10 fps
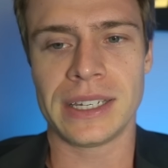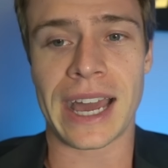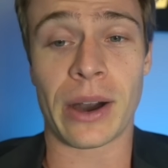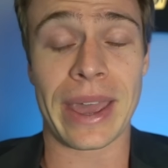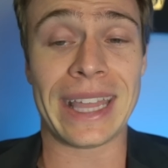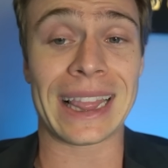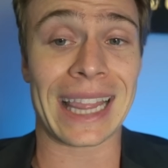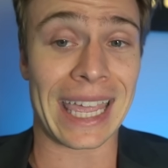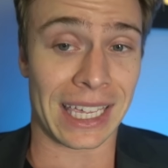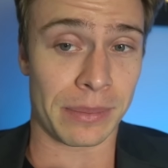Now, a
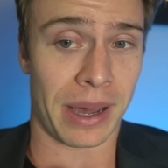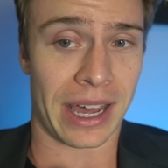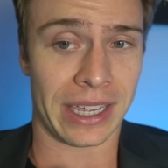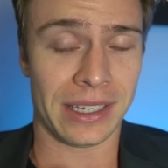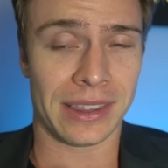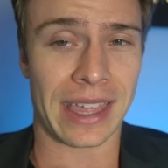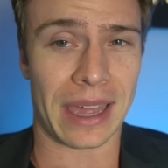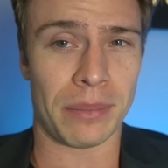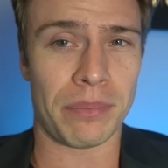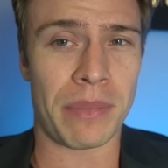landmine
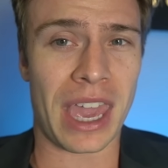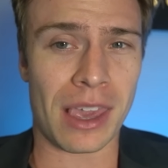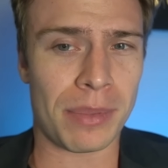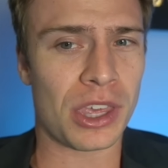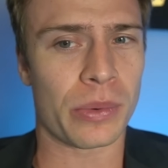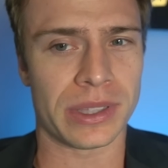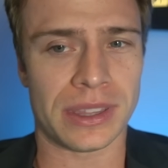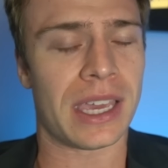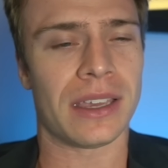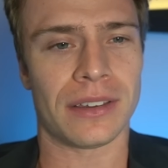that maybe you would
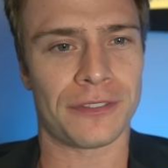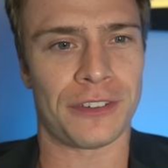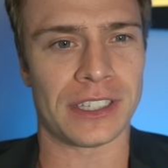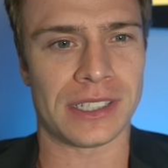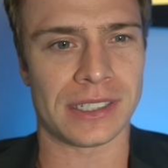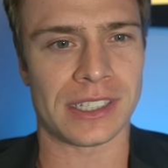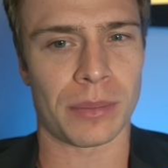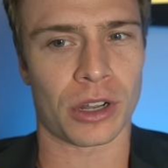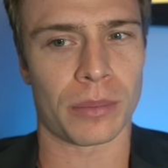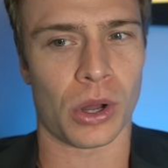think fits a
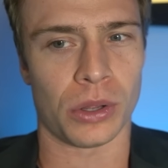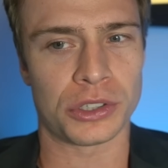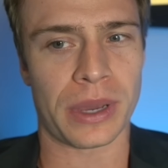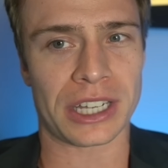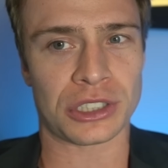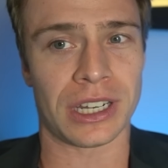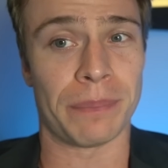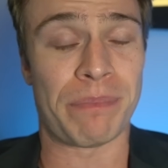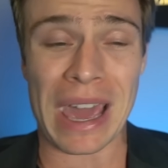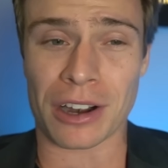similar mold, who actually had a
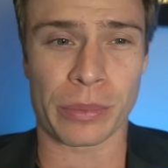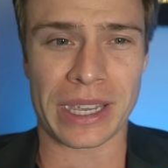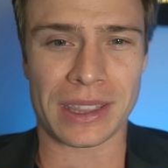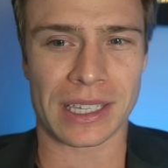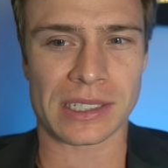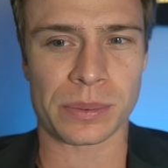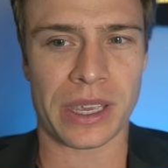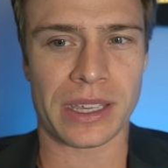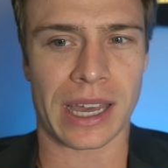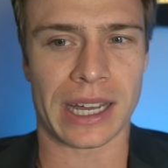better week this
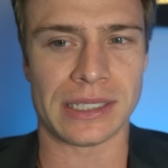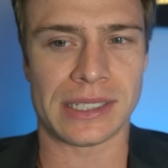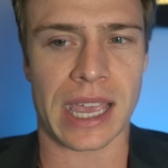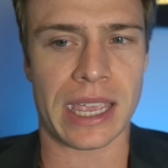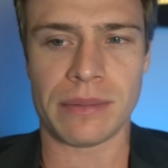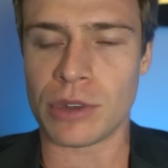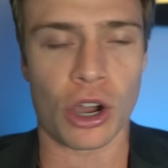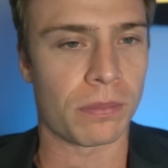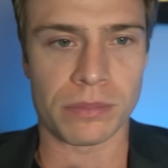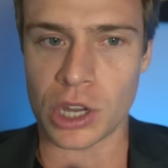week, I'd say,
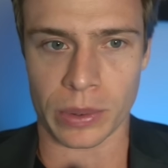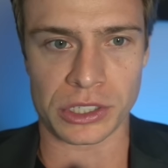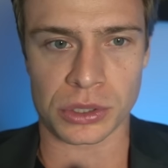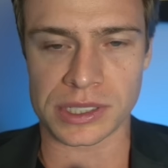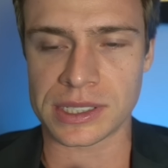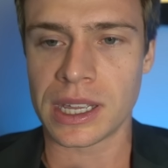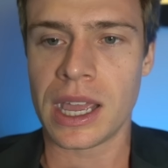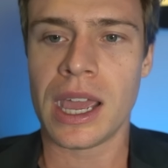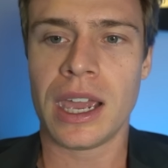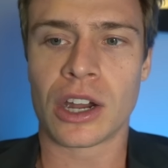nope, no interest.
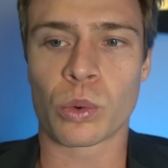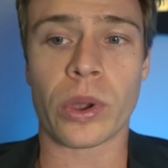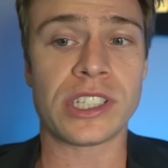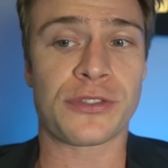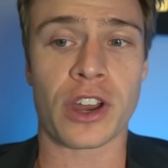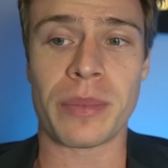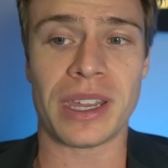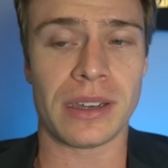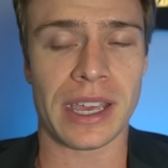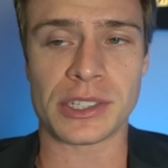Royce
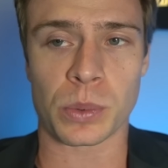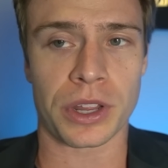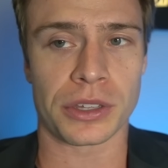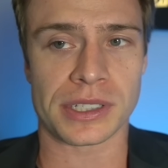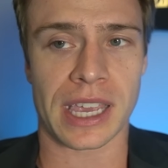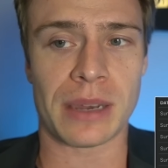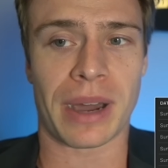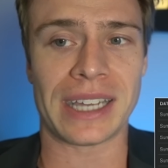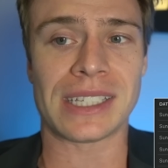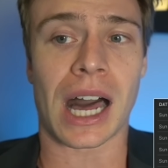Freeman is one of those
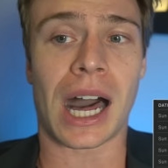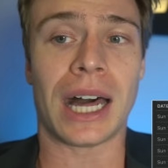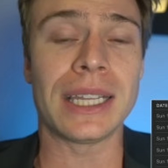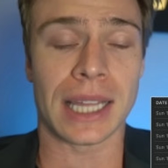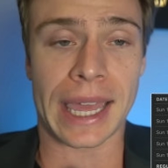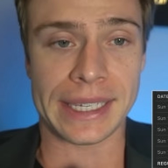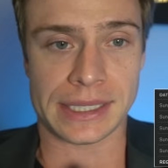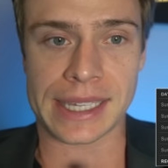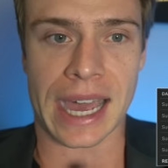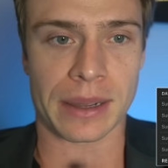landmines. Unlike
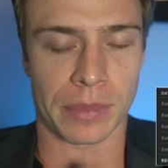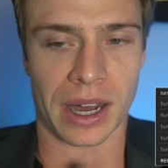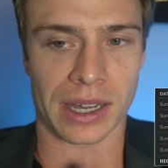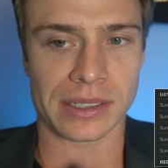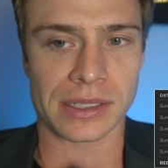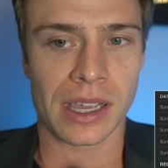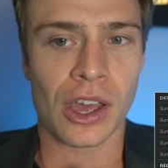Zach Moss,